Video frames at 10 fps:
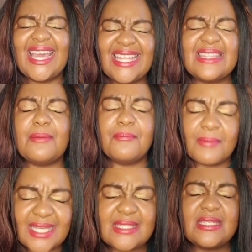In the
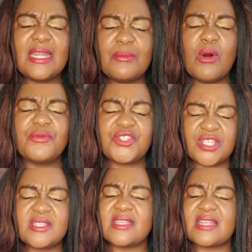mighty name of
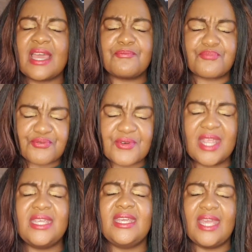Jesus, I
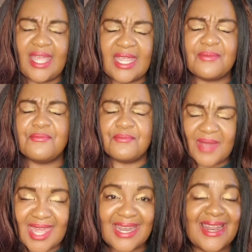pray.
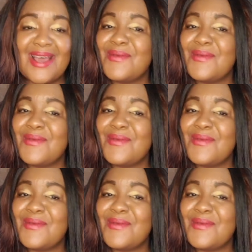Amen.